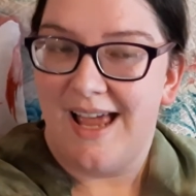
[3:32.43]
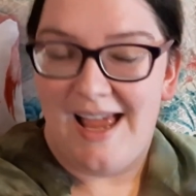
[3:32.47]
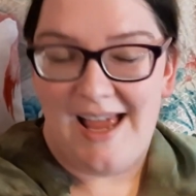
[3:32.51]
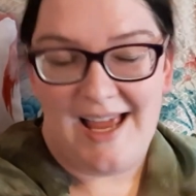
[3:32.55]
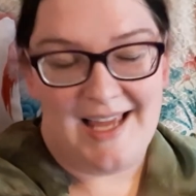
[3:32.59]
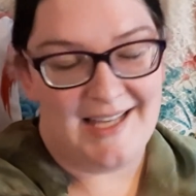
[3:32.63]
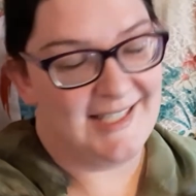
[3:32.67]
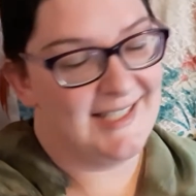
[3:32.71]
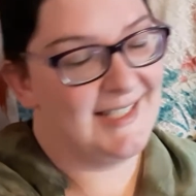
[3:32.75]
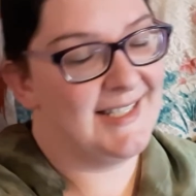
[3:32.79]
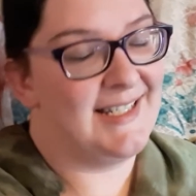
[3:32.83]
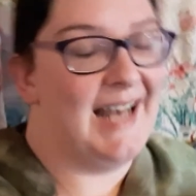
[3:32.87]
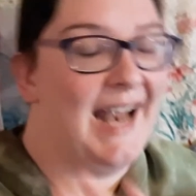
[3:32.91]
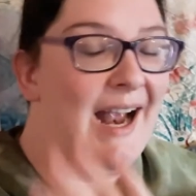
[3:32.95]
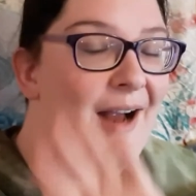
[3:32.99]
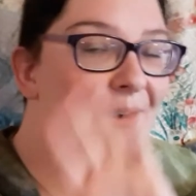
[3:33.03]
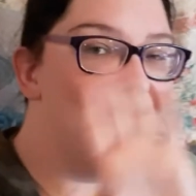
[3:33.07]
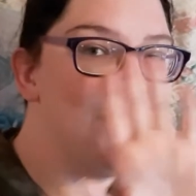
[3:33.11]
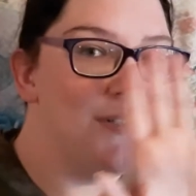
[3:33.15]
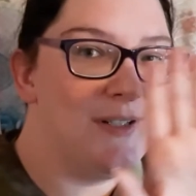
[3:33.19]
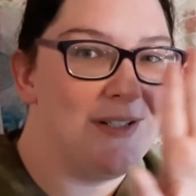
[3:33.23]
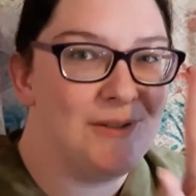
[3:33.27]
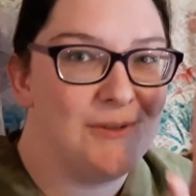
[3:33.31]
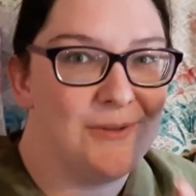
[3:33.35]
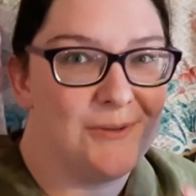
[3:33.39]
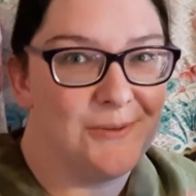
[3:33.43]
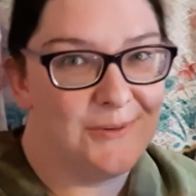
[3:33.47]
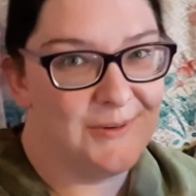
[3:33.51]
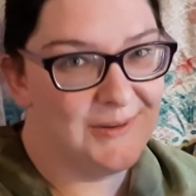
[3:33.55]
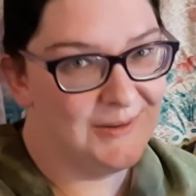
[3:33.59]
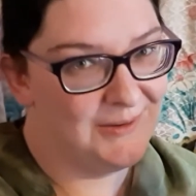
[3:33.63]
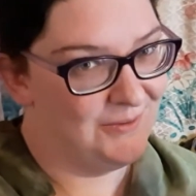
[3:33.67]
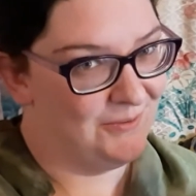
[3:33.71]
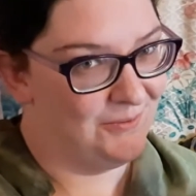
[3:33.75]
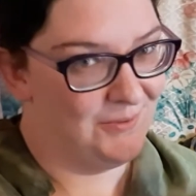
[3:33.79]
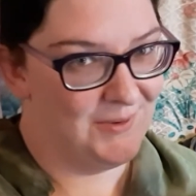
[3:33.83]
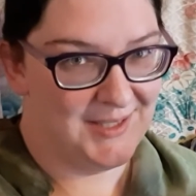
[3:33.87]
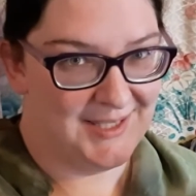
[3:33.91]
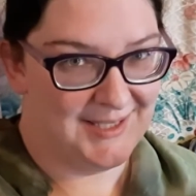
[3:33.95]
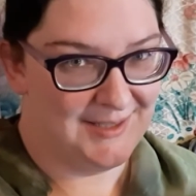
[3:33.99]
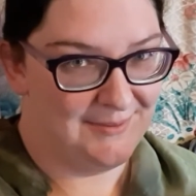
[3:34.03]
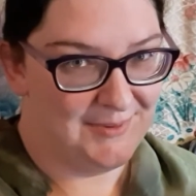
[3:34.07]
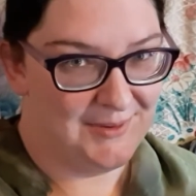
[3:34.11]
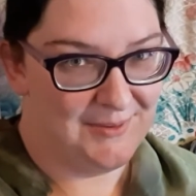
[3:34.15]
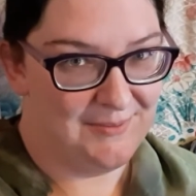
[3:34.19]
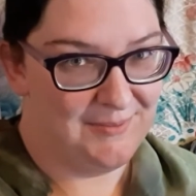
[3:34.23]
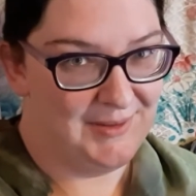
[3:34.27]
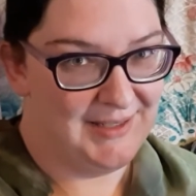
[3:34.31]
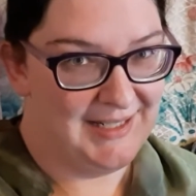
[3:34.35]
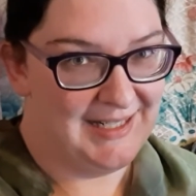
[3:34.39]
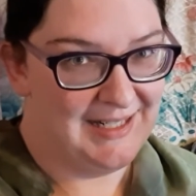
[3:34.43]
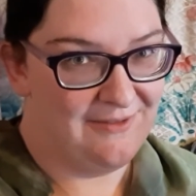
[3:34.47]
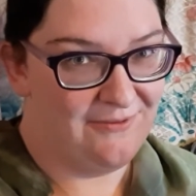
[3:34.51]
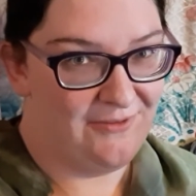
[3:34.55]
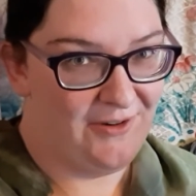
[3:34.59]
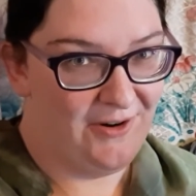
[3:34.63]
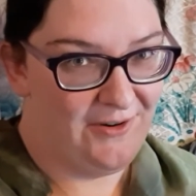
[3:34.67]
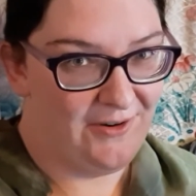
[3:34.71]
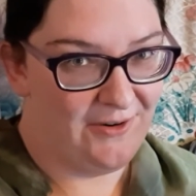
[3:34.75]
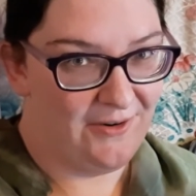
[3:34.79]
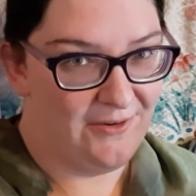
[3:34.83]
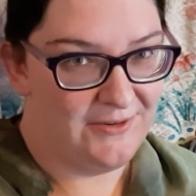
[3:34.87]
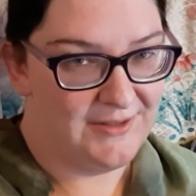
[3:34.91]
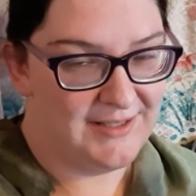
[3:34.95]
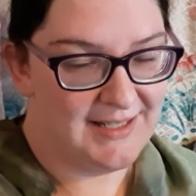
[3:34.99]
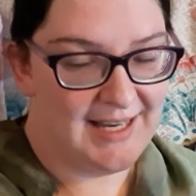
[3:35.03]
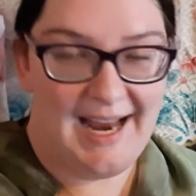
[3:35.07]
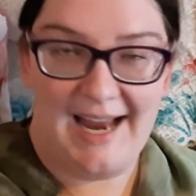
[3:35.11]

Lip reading: astound you with some completed photos,